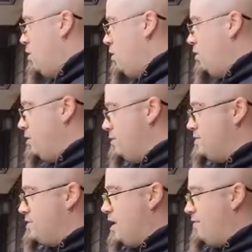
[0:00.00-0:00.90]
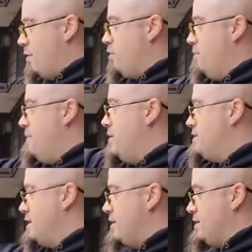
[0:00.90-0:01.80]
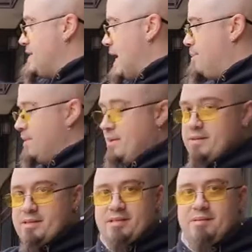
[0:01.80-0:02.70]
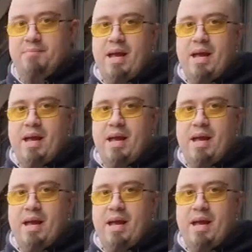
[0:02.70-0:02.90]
all the stuff that we're mounting on top of this isn't